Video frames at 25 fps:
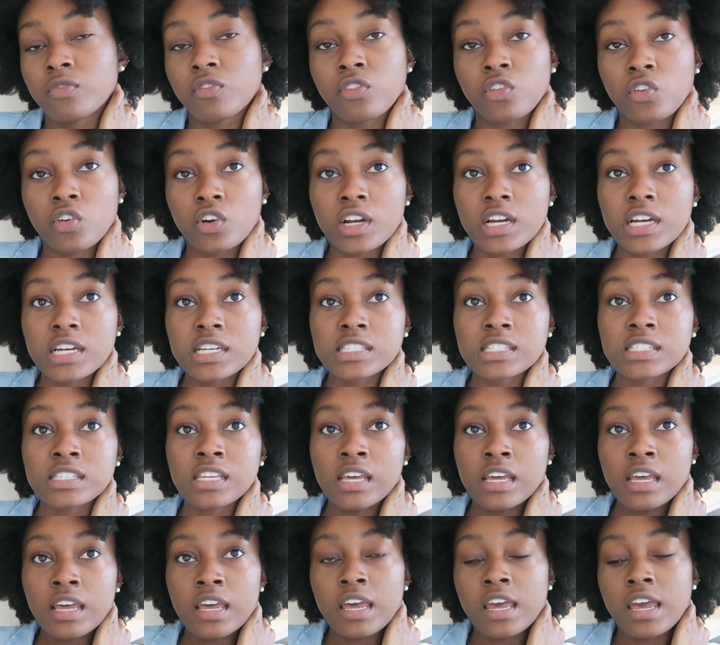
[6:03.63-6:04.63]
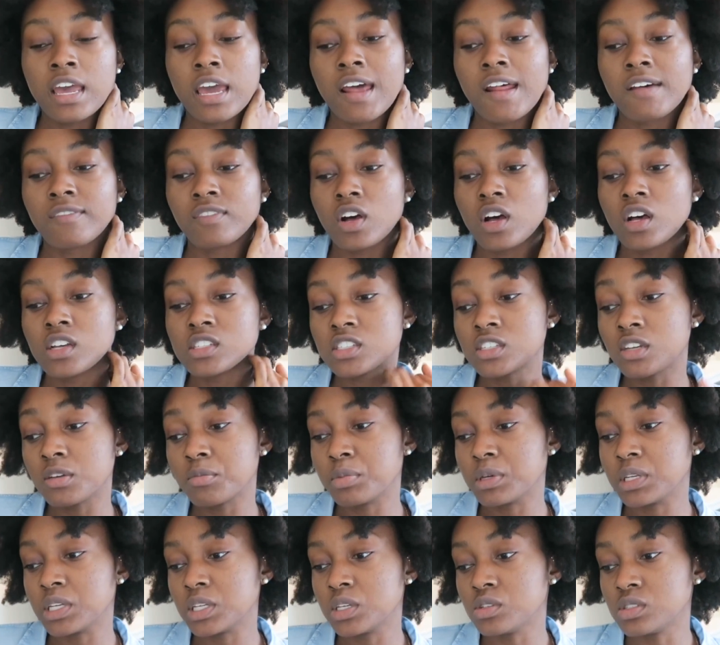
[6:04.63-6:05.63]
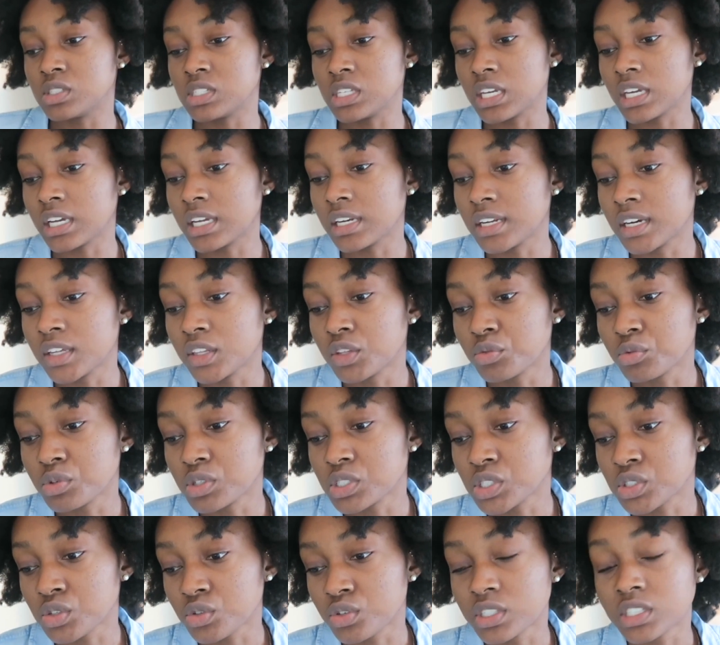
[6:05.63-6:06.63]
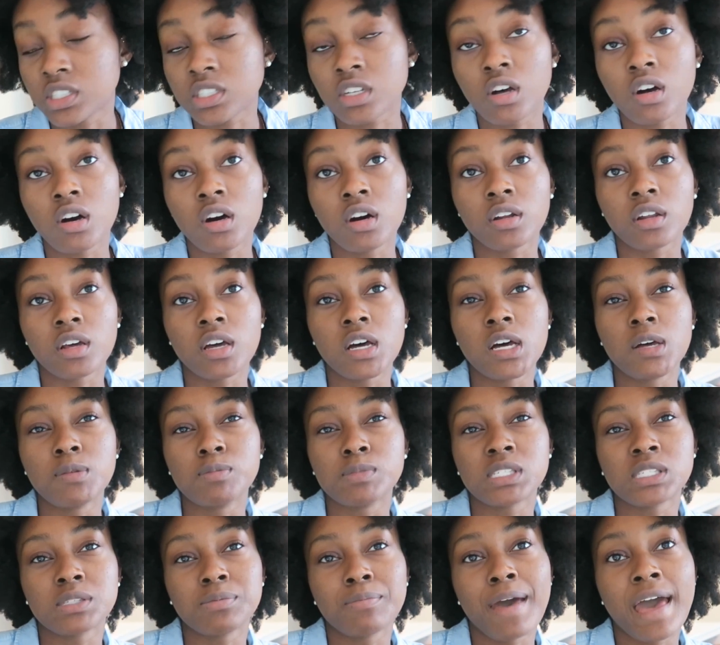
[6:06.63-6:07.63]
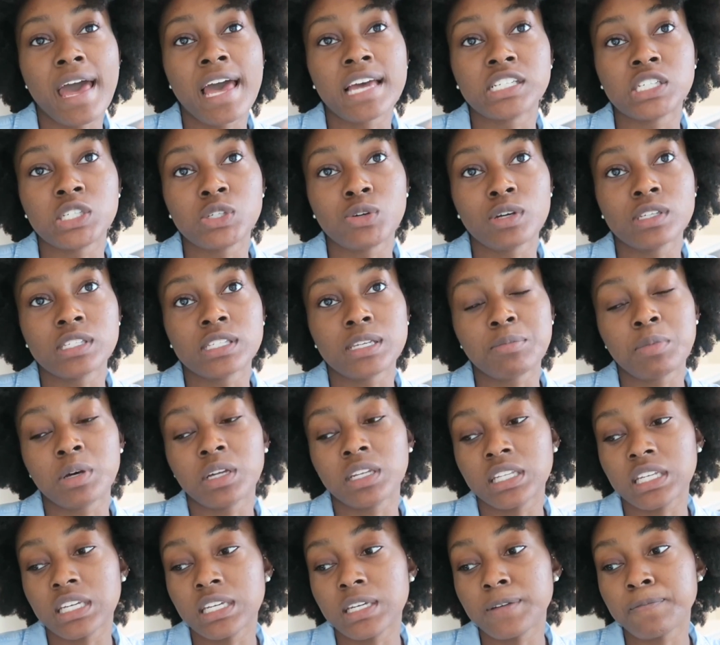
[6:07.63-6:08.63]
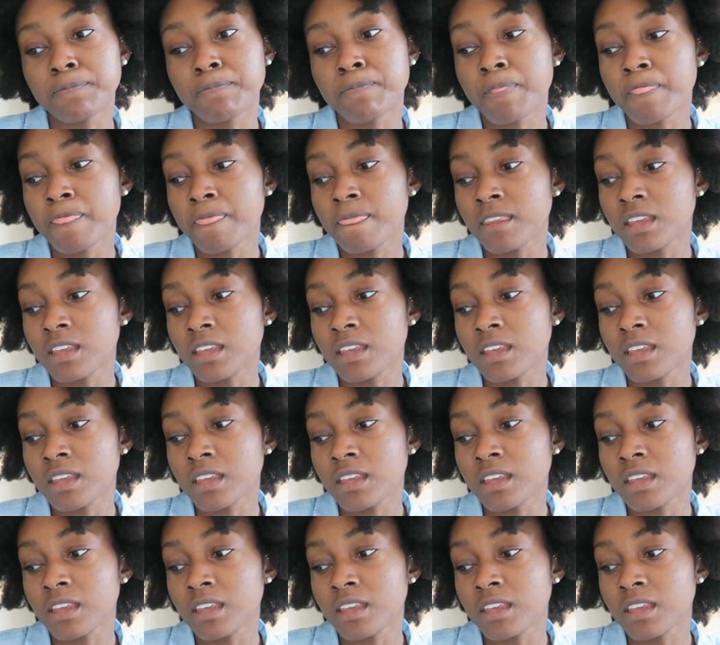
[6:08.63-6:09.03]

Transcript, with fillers: for us. And I've also been using another resource called um, Smash USMLE.